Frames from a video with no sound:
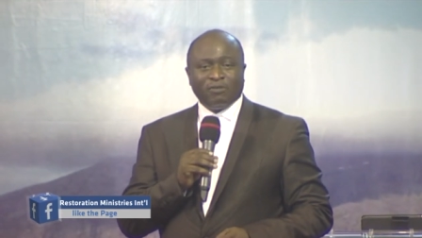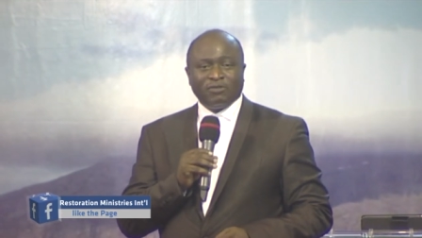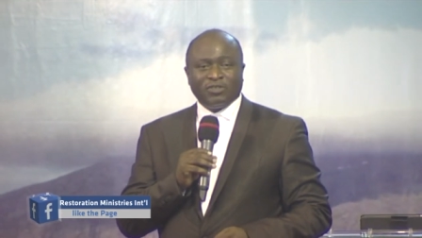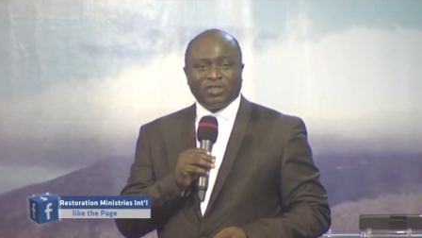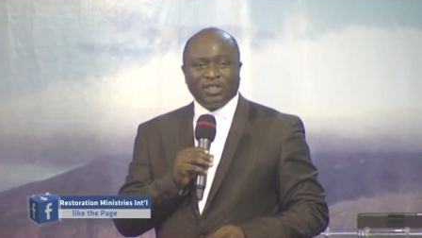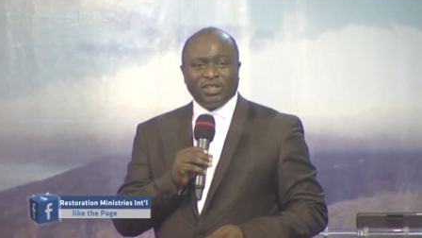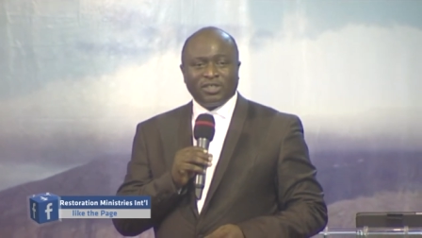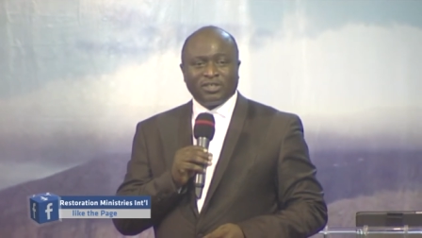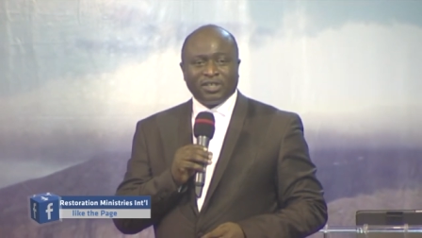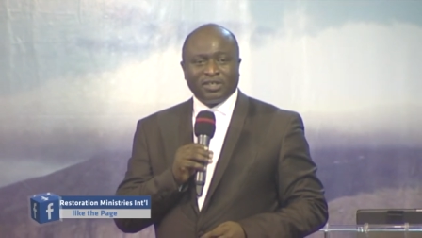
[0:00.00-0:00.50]

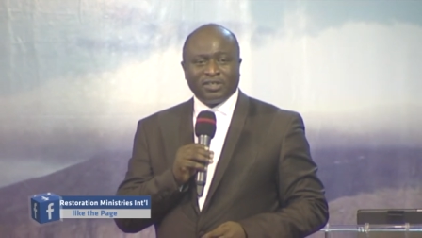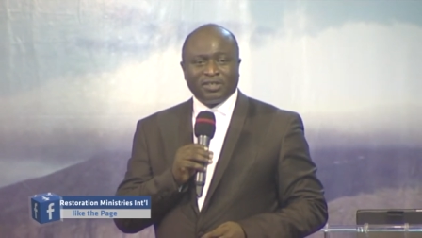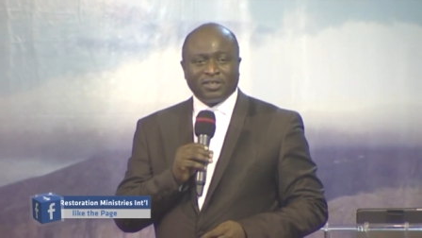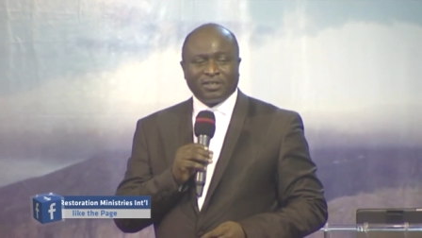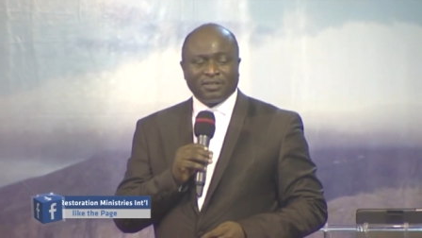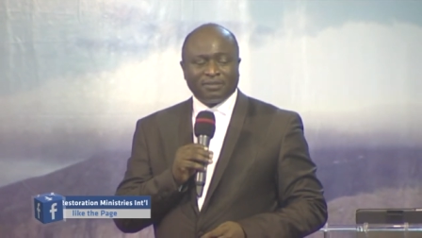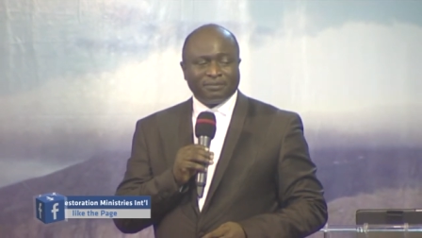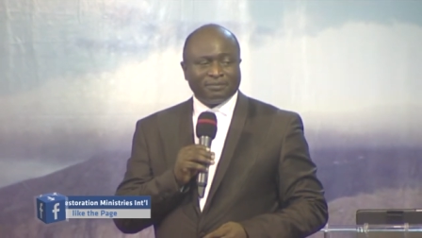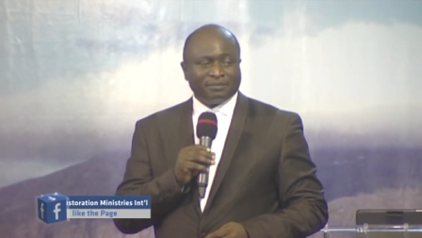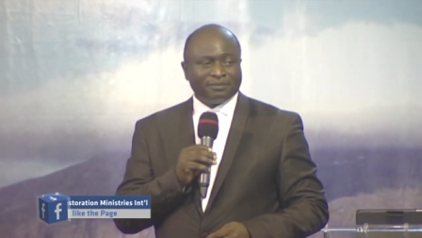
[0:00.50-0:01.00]

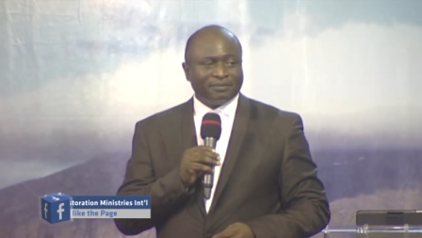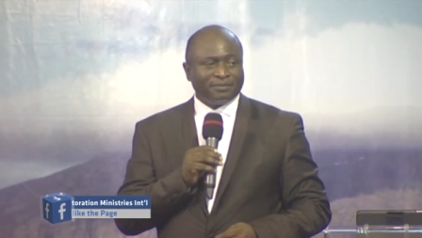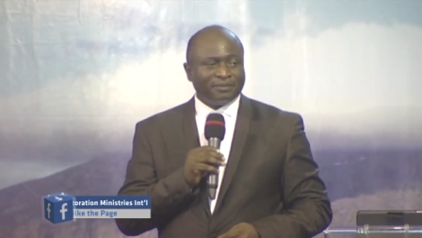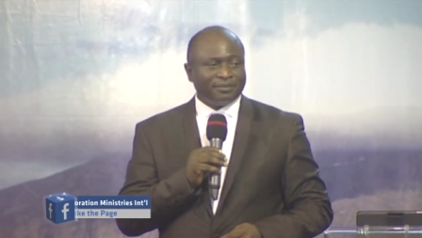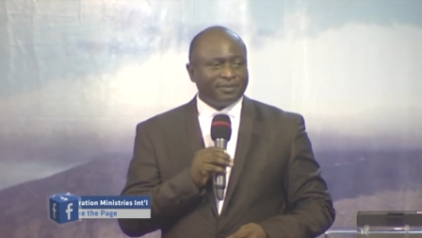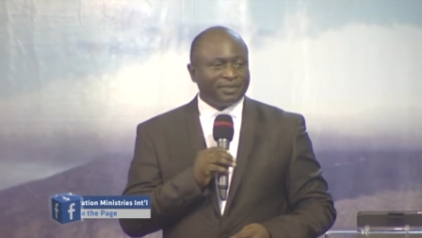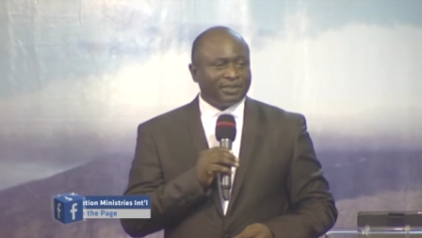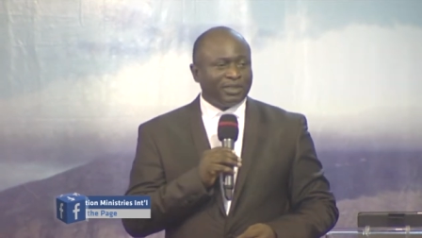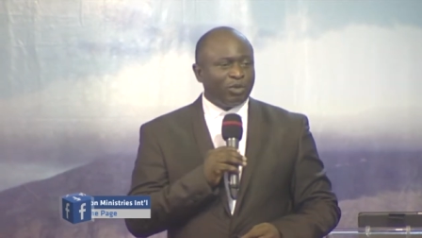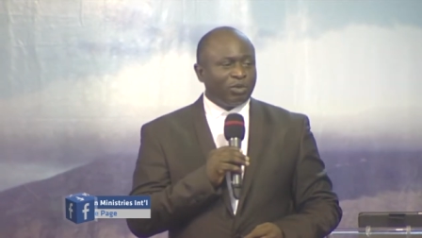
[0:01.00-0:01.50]
Jesus,
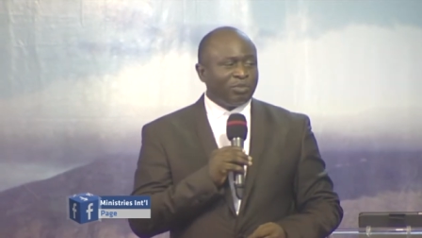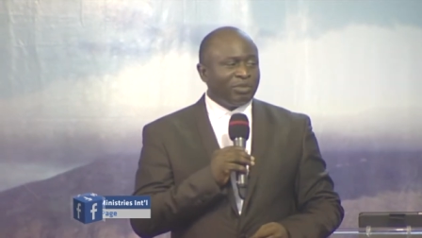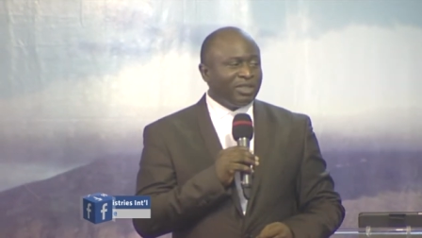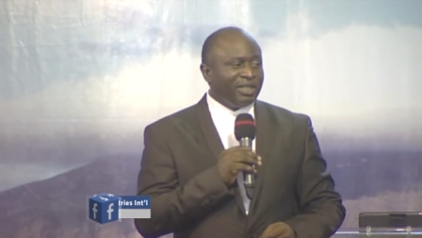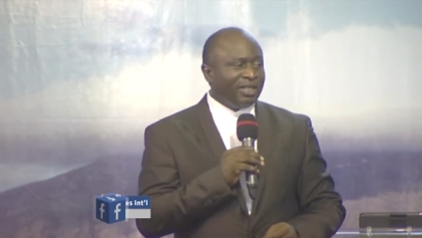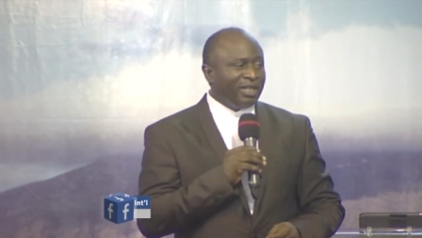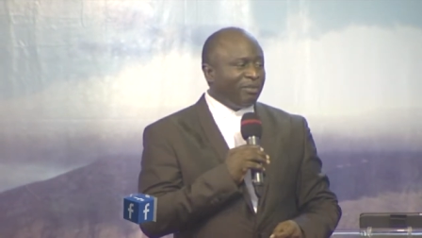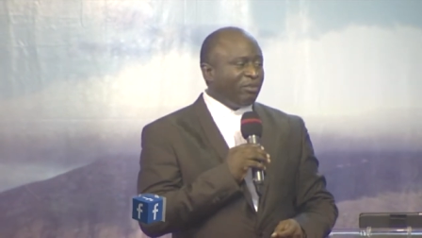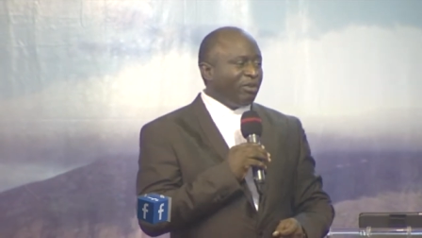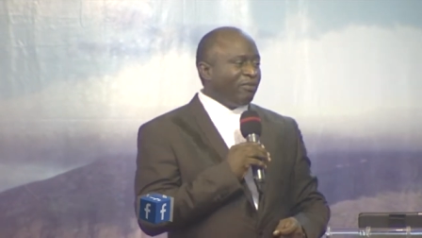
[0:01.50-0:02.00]
say with me, the
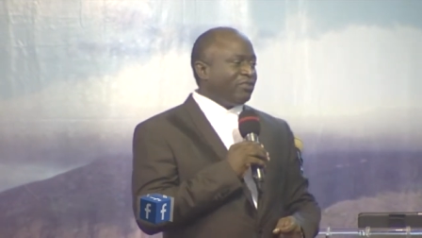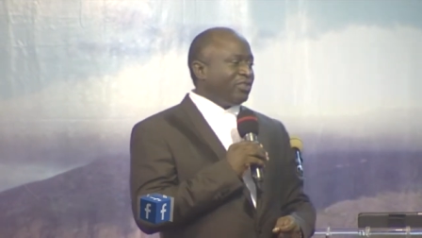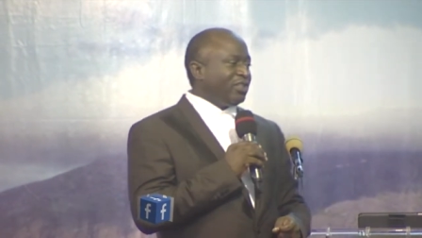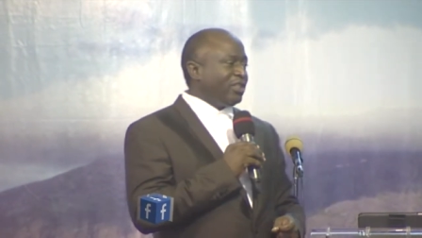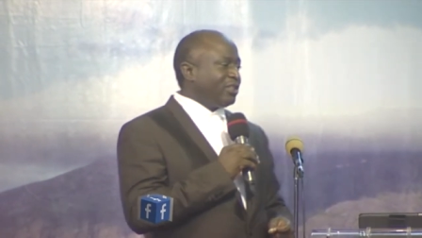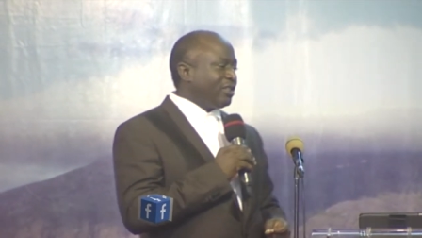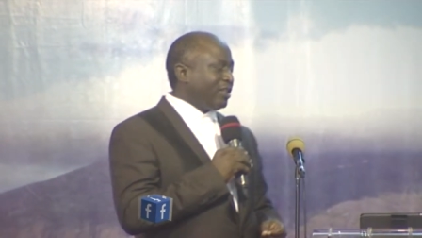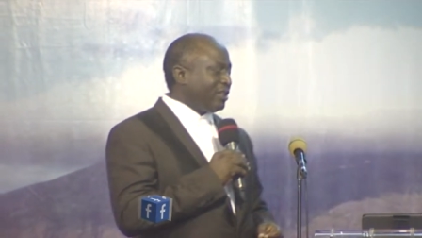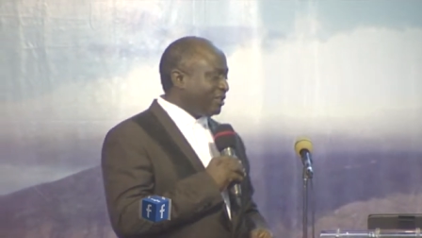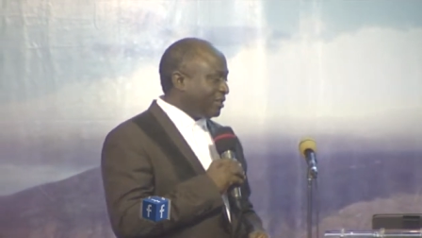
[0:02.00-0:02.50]
name of
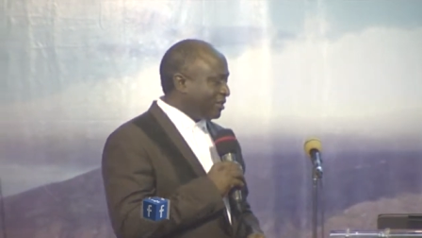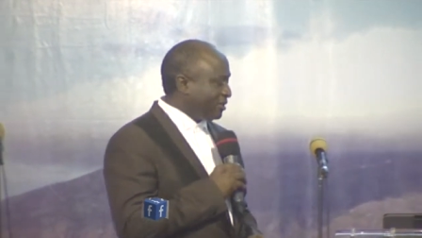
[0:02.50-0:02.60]
Jesus,